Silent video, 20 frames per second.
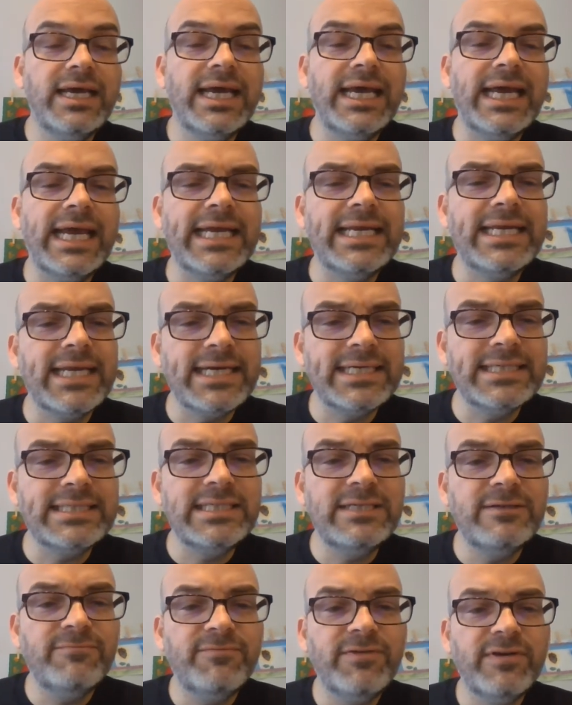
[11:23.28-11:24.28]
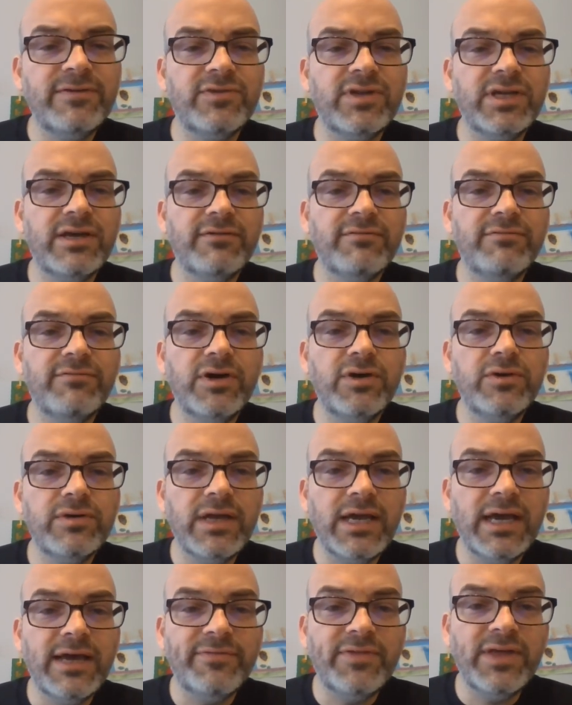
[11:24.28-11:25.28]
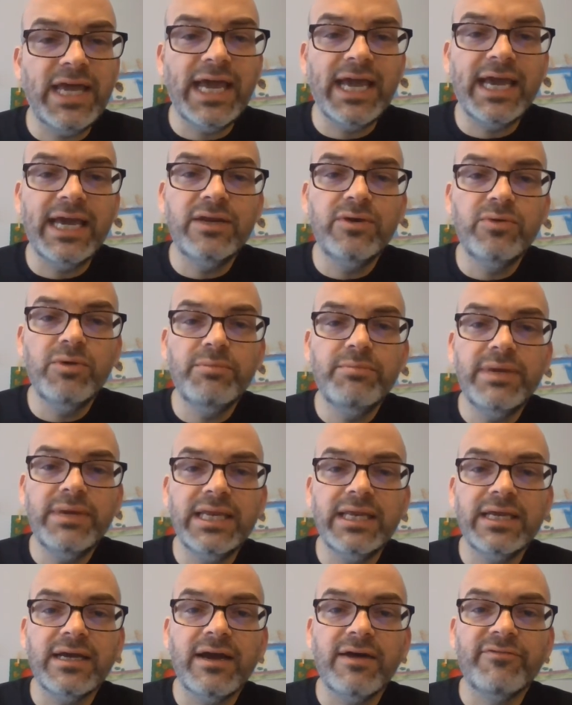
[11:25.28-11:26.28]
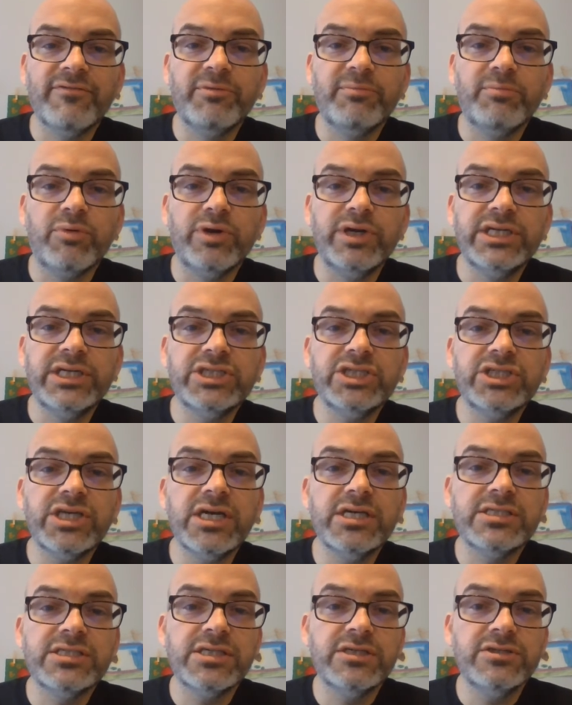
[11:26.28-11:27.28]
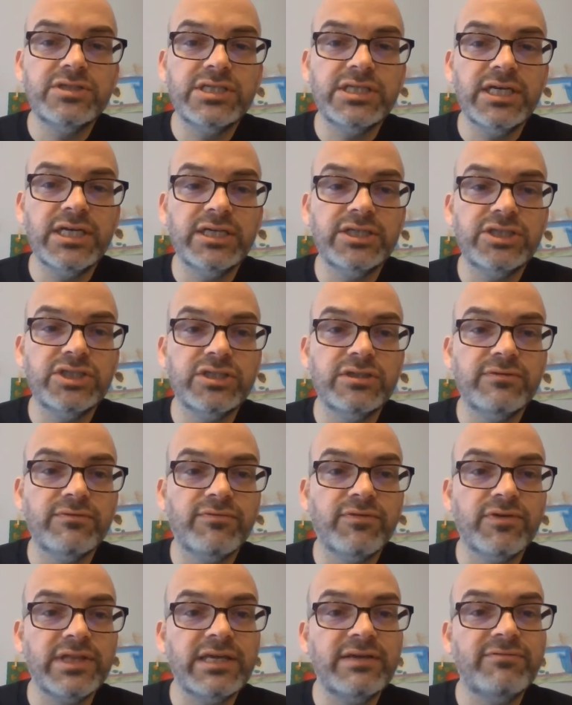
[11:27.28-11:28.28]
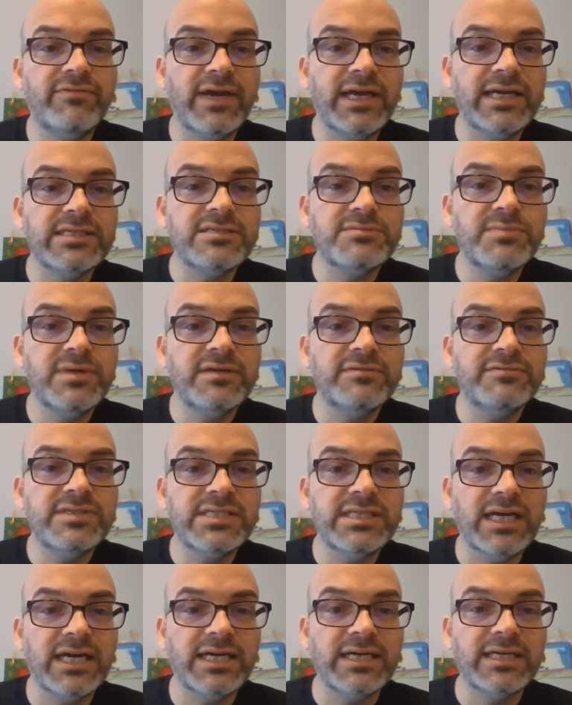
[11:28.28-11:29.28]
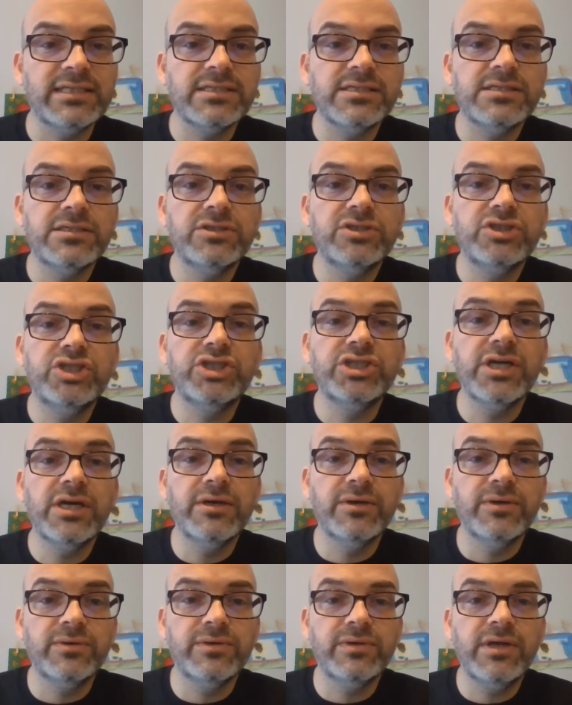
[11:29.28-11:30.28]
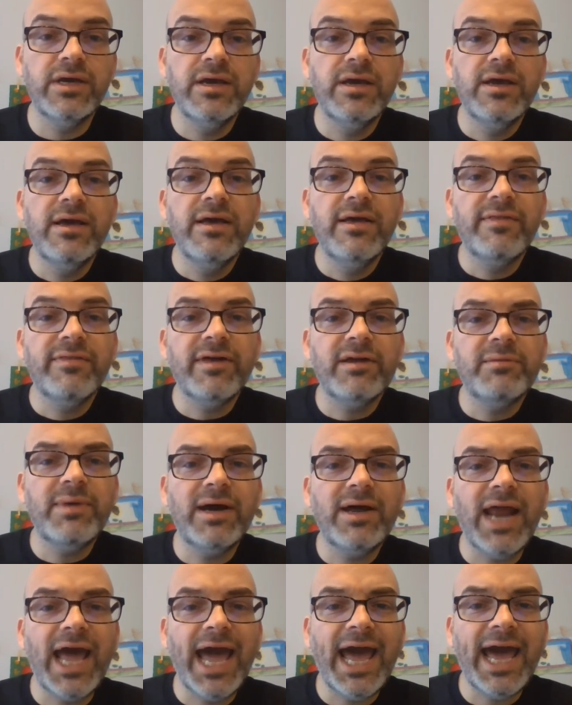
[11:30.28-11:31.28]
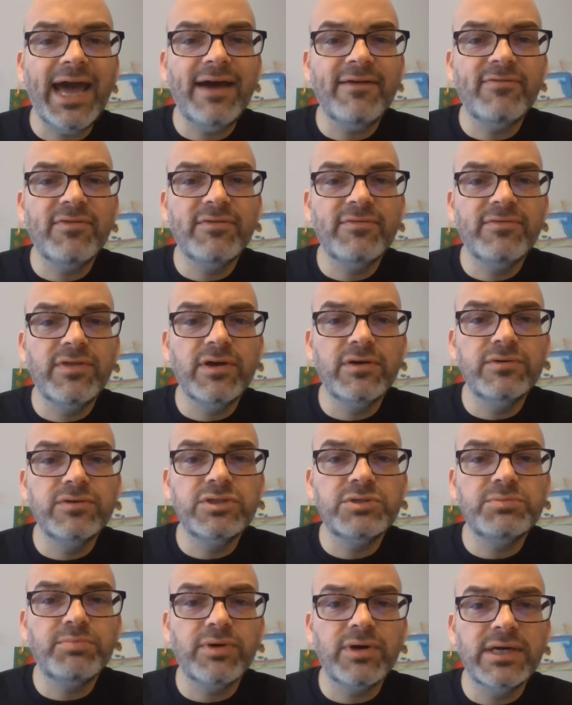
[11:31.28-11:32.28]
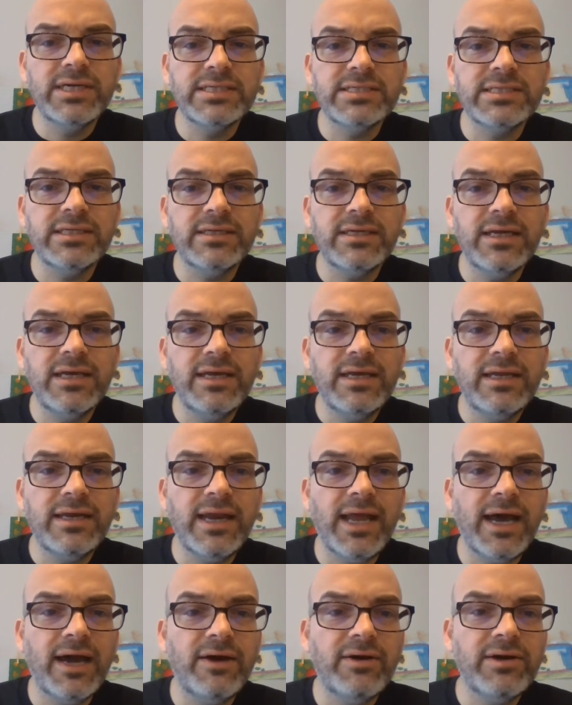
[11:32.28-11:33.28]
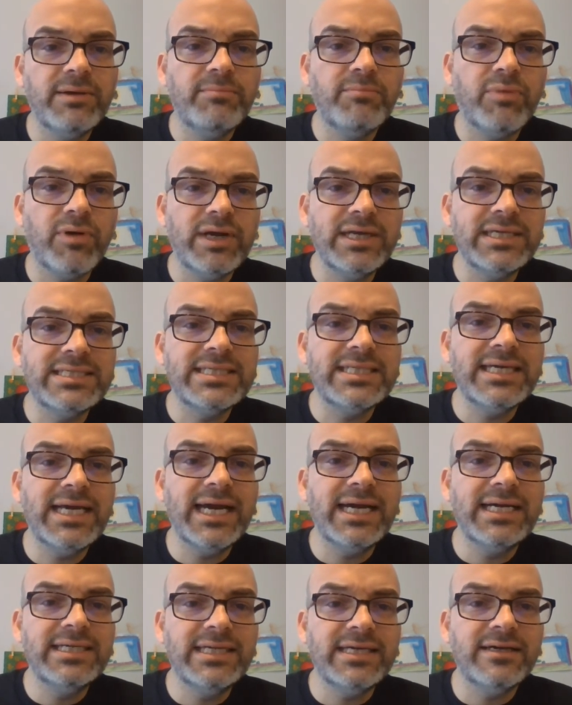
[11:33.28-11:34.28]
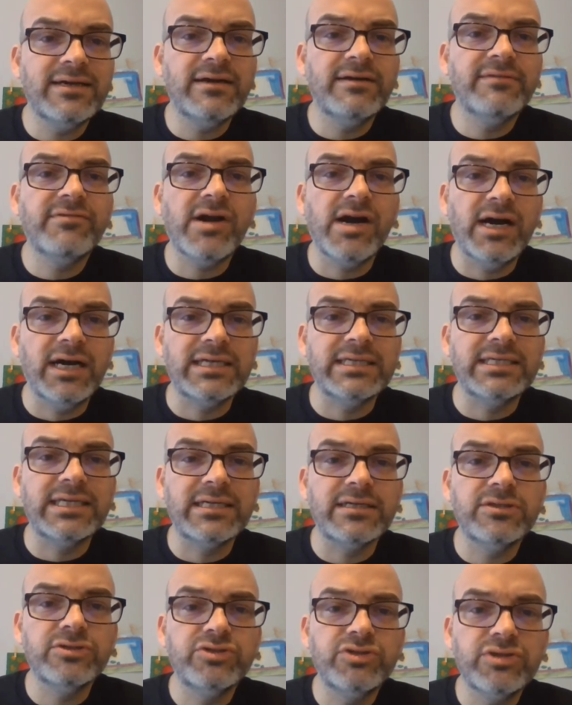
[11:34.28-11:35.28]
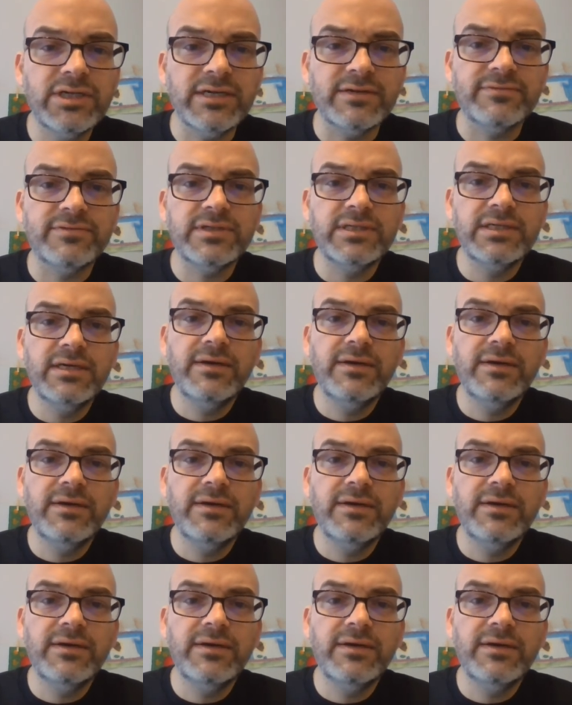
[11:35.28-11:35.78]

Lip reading: In 1950, a vote at the annual meeting of the British Association for the Advancement of Science showed that about half of those present now embraced the idea of continental drift.